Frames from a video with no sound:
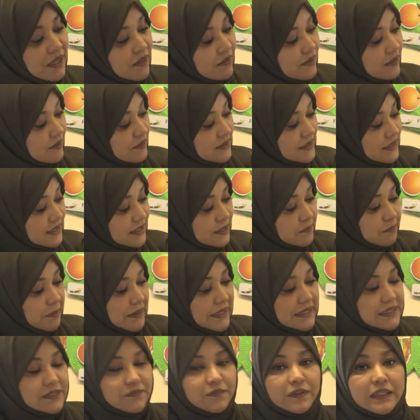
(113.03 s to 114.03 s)
There is a
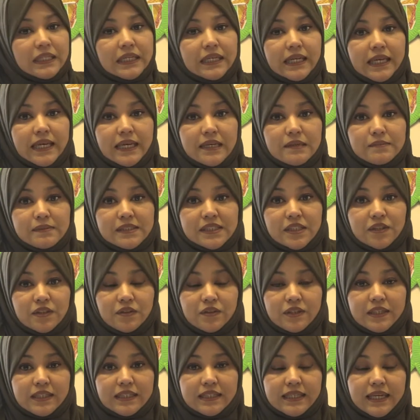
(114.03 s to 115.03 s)
space for the name, so
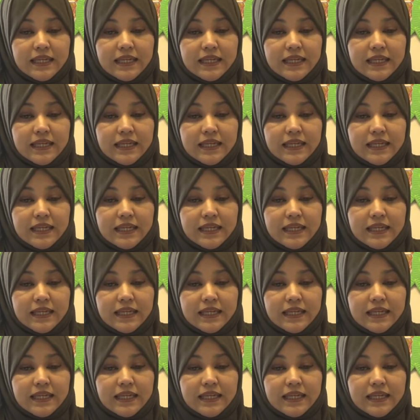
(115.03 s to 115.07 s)
you can